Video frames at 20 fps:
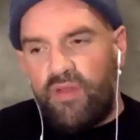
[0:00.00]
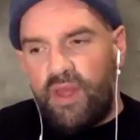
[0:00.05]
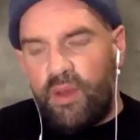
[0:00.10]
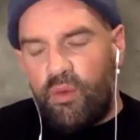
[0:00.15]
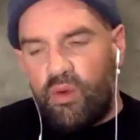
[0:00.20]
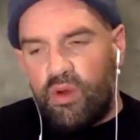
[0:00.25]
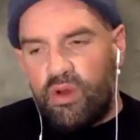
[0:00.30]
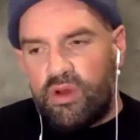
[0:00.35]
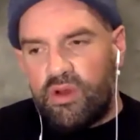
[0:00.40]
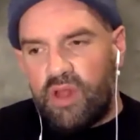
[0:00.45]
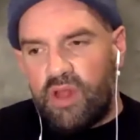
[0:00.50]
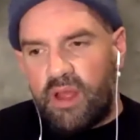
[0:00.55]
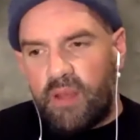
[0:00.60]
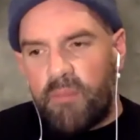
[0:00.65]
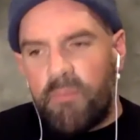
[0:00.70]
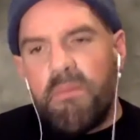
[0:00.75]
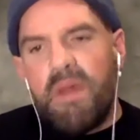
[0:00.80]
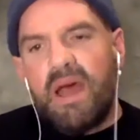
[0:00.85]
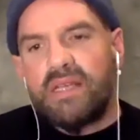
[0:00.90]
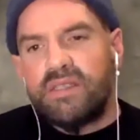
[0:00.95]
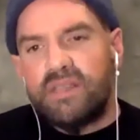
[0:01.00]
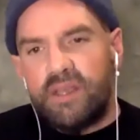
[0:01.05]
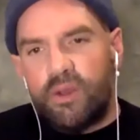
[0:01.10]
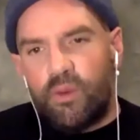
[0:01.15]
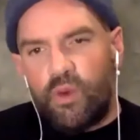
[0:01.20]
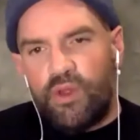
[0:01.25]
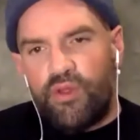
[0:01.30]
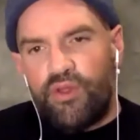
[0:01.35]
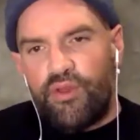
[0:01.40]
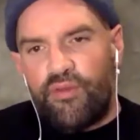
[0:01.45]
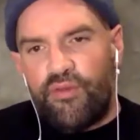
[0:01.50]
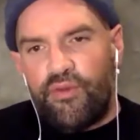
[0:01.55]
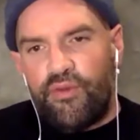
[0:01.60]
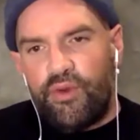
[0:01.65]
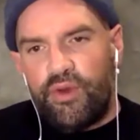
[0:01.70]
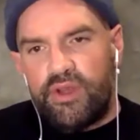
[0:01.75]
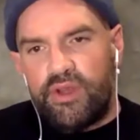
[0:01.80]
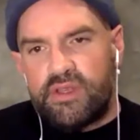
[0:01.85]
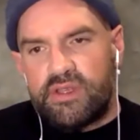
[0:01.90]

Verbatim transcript: and they weren't like messing with the food